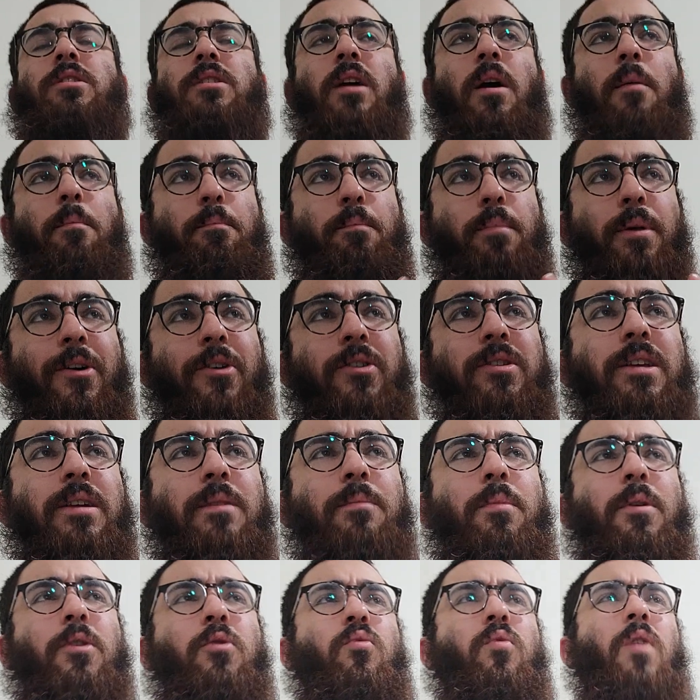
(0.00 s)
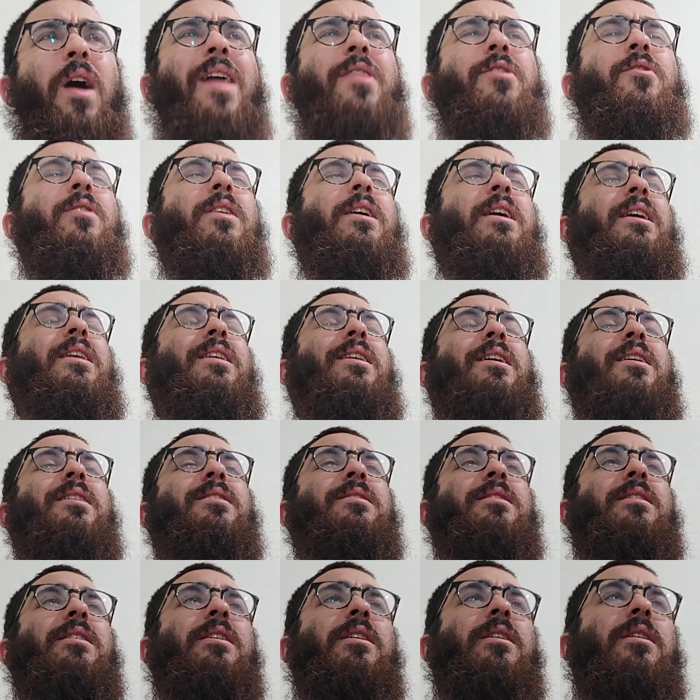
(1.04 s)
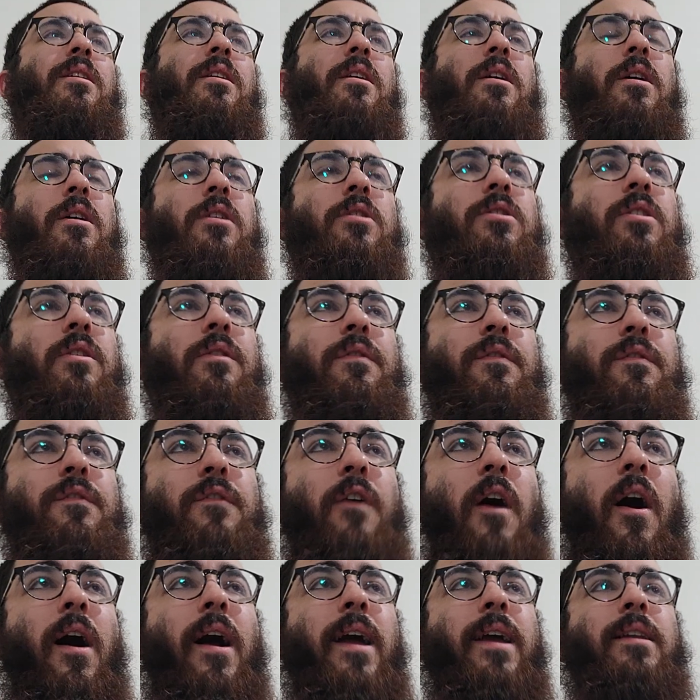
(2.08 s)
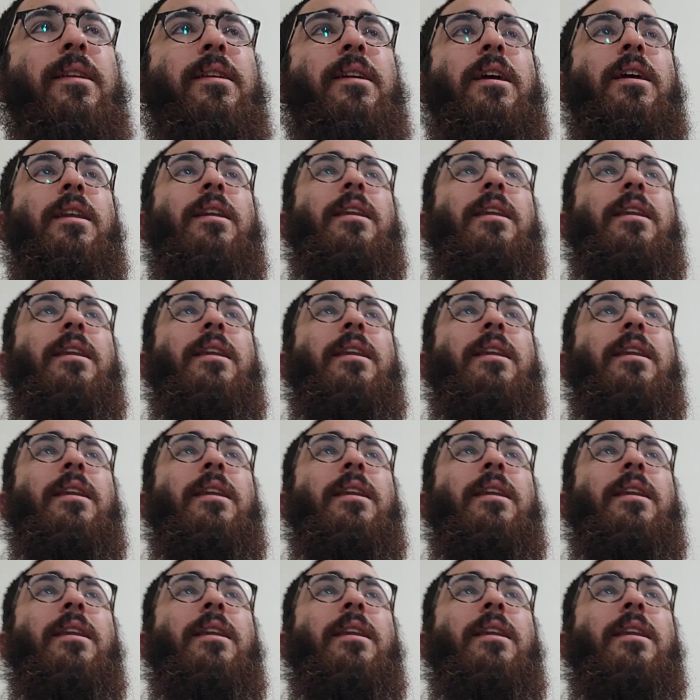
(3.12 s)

just a building, but rather it is the divine